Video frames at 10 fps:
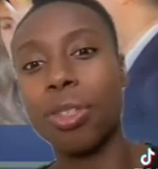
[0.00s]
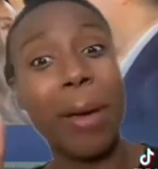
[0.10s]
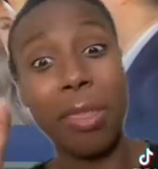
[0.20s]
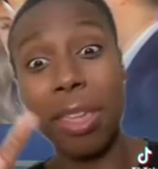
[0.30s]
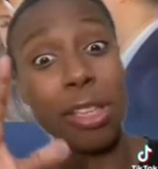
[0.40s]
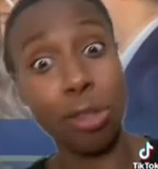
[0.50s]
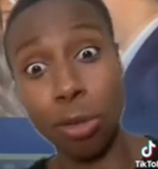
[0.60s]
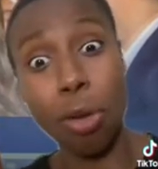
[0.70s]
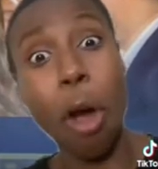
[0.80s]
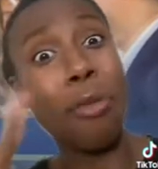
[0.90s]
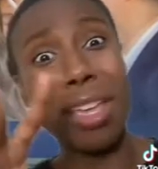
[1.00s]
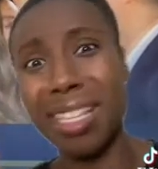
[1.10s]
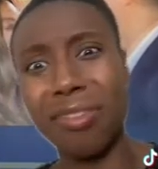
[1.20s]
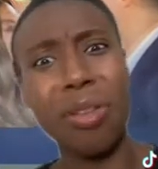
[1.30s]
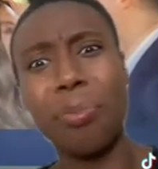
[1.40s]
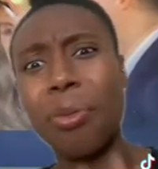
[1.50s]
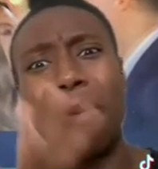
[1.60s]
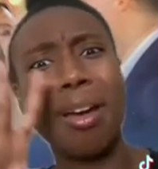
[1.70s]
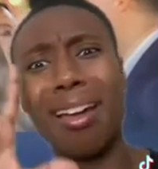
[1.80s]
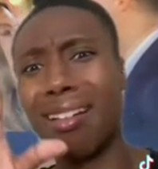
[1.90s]
But these two, oh, they definitely
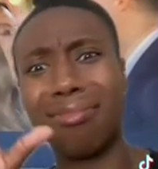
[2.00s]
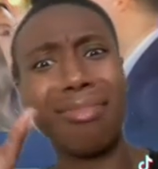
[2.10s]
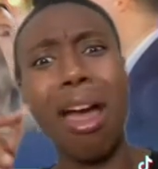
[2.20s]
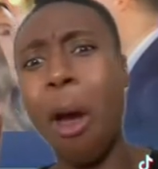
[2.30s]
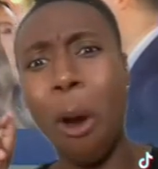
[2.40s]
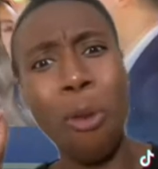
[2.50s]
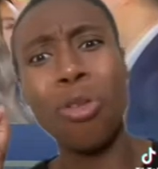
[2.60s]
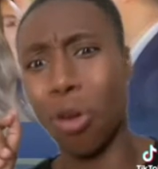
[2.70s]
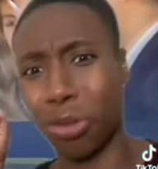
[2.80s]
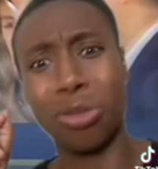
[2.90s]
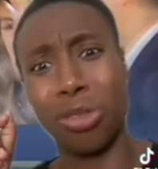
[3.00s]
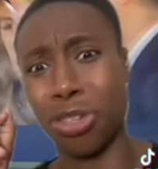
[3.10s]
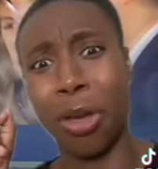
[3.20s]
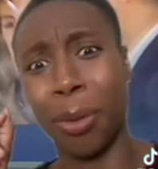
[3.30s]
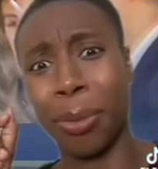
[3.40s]
brought a whole lot to the show.